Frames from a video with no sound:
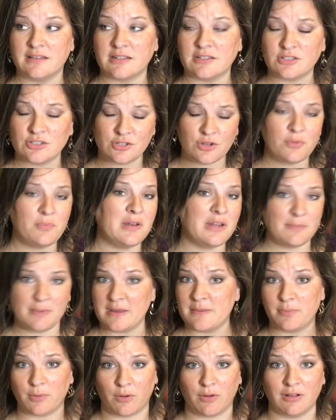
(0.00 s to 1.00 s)
that so many
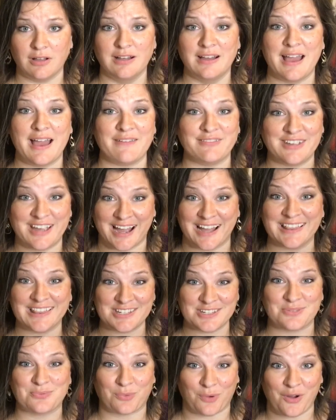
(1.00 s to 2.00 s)
people have
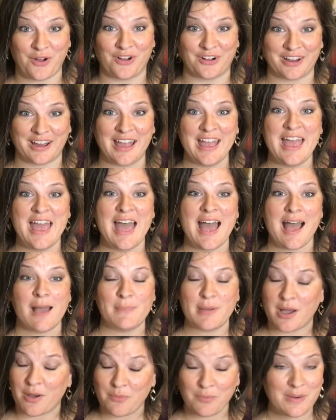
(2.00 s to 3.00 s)
gotten this wrong
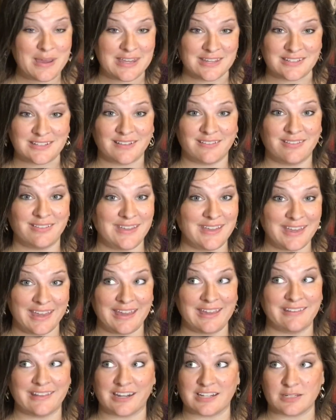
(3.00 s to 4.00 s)
about wheat,
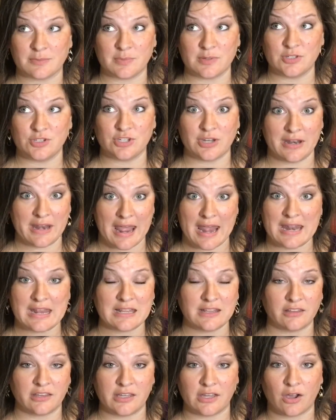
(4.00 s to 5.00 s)
thinking that it's been
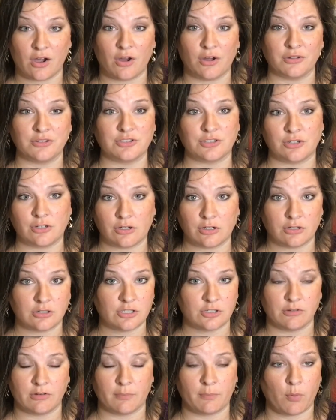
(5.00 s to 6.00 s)
genetically
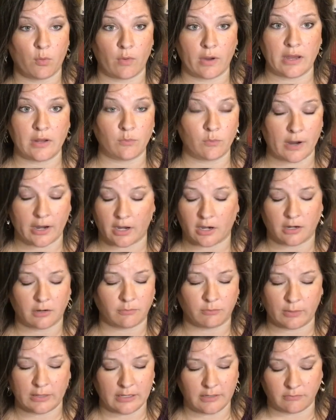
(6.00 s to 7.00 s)
altered to a point
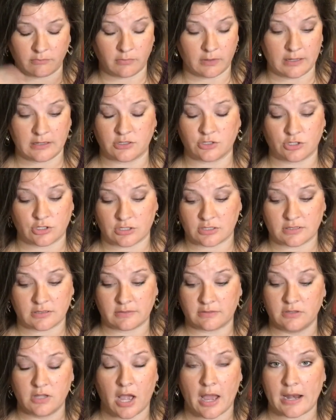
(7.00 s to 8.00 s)
where it's
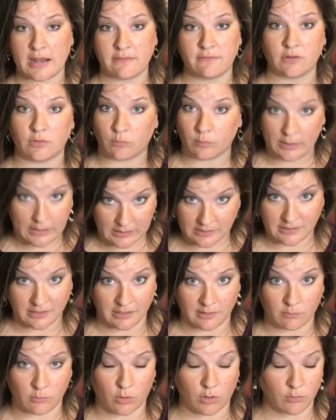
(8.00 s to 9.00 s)
just not even wheat
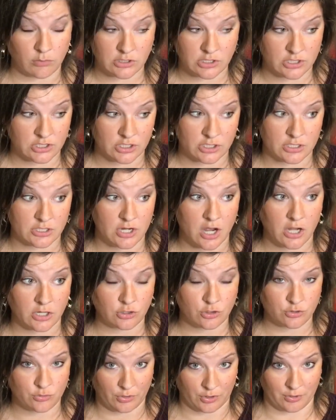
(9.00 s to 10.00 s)
anymore, which is just
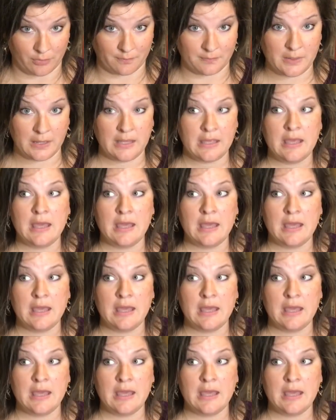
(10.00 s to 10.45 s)
not true?